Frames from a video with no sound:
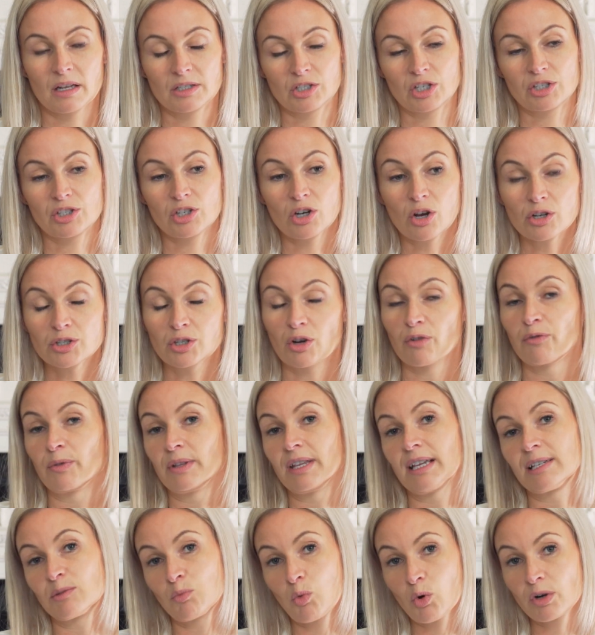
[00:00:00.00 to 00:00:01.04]
to start off
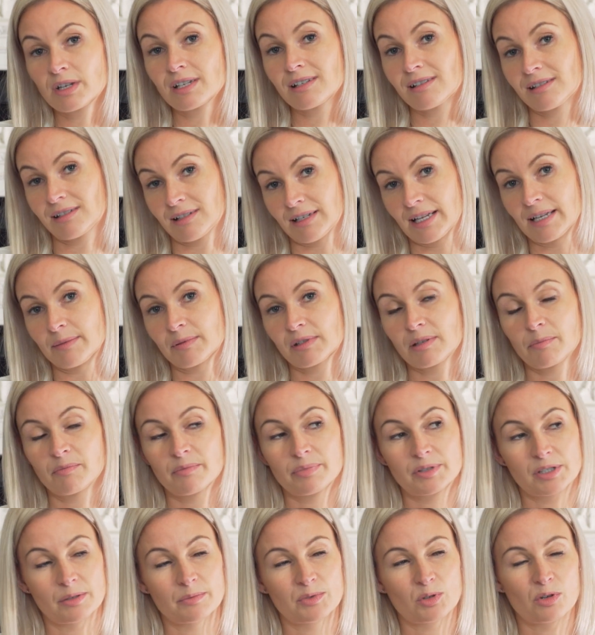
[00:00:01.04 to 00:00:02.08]
with, is what is sleep,
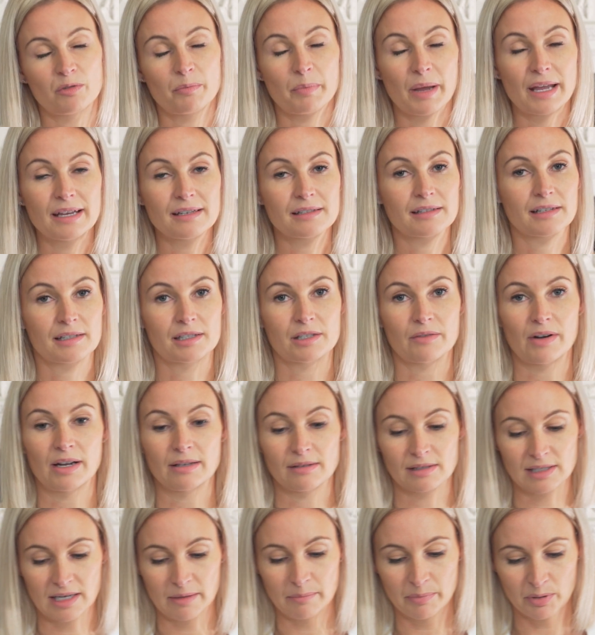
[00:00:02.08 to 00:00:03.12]
some sort of basics
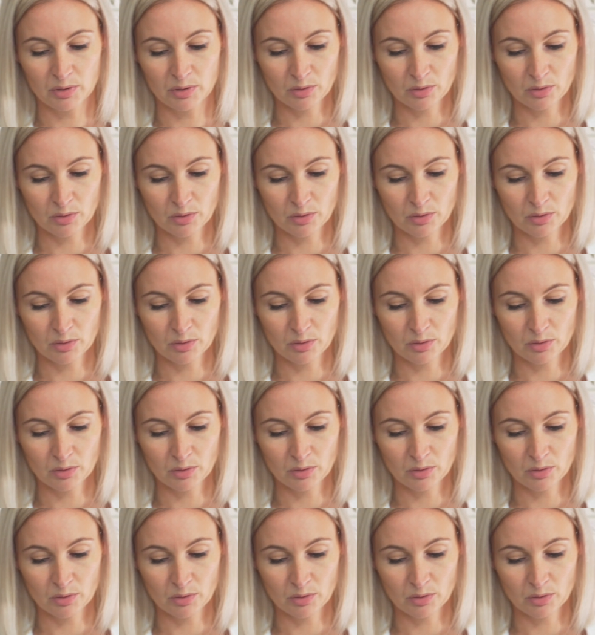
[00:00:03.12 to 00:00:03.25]
around sleep,